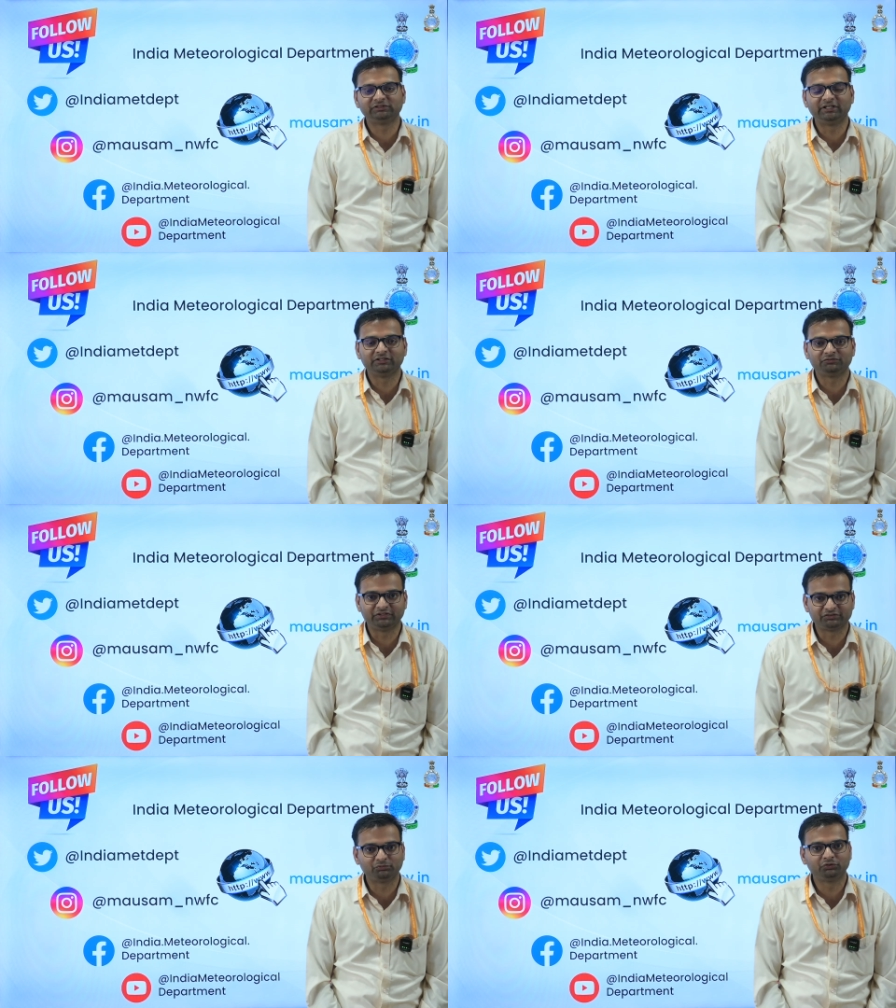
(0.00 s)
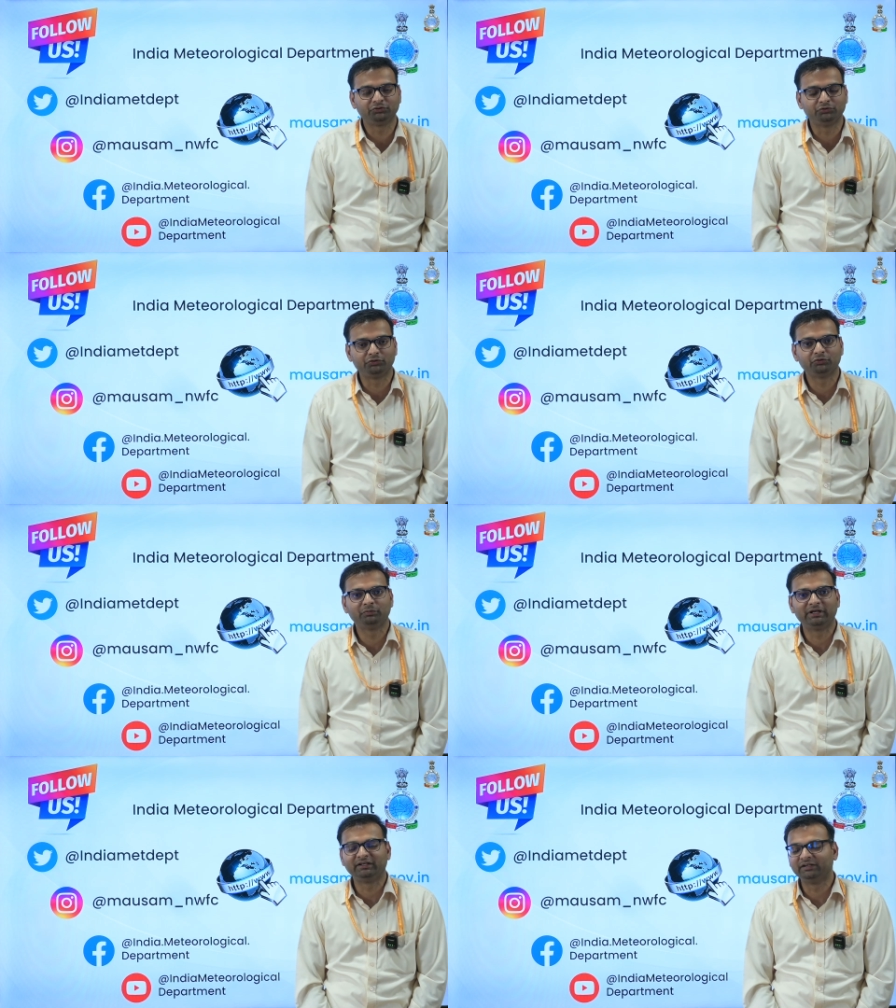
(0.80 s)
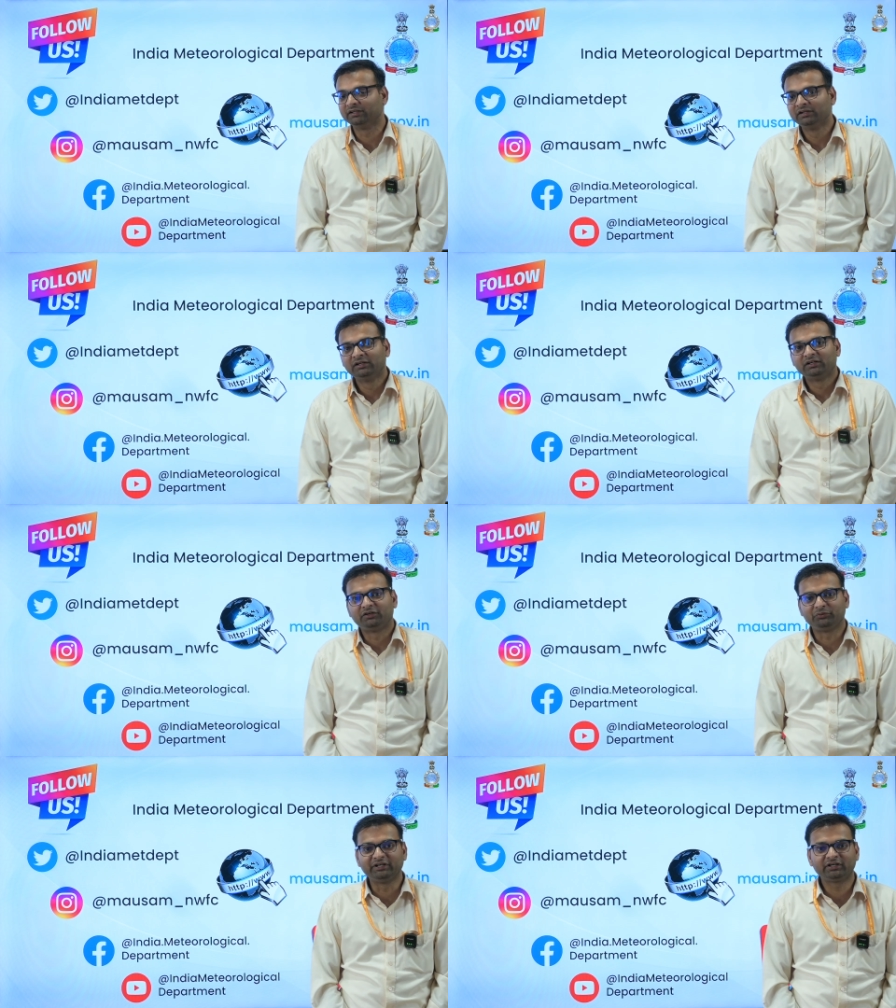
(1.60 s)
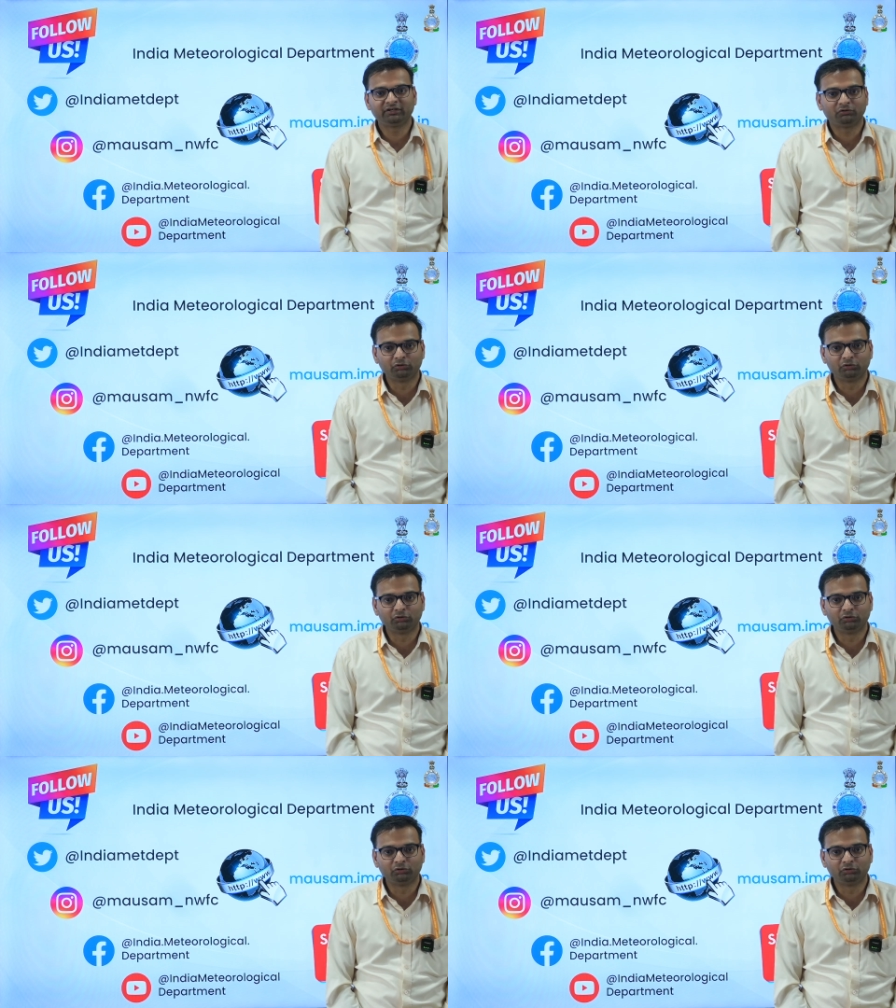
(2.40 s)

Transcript: that is Facebook, YouTube and Twitter.